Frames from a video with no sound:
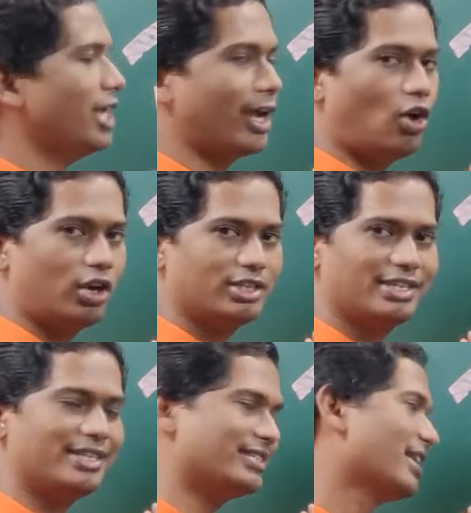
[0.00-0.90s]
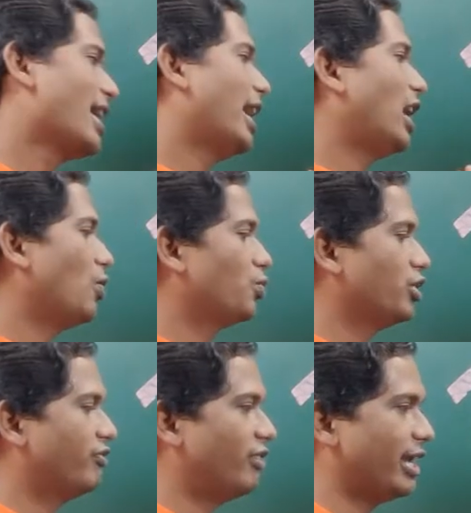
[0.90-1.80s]
ecology is and how
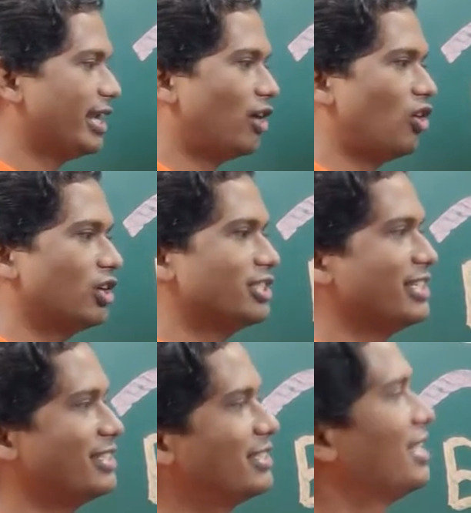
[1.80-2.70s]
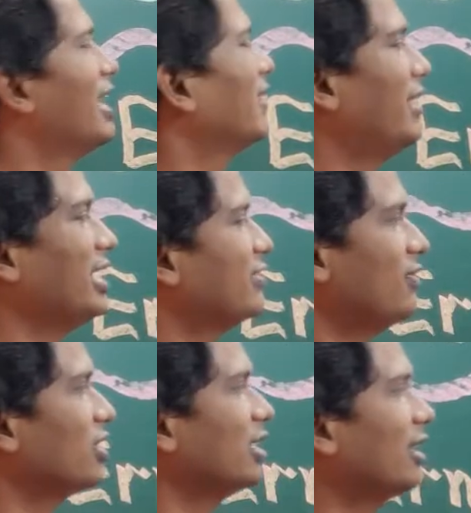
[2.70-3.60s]
to define ecology is. That's
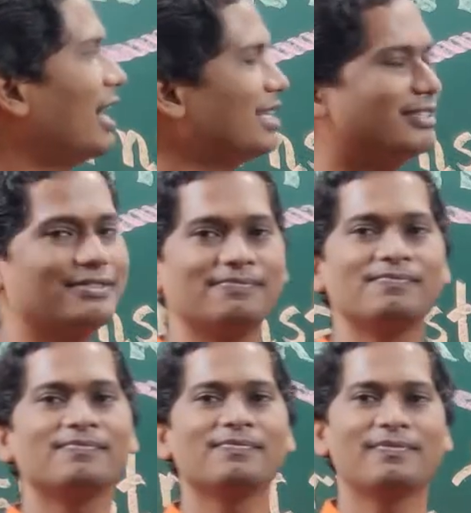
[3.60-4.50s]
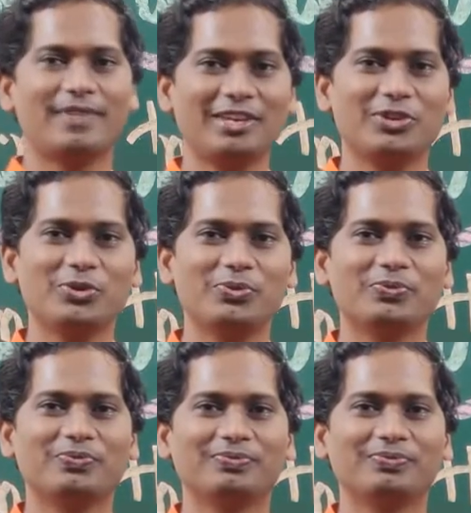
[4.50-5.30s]
for the class. Thank you.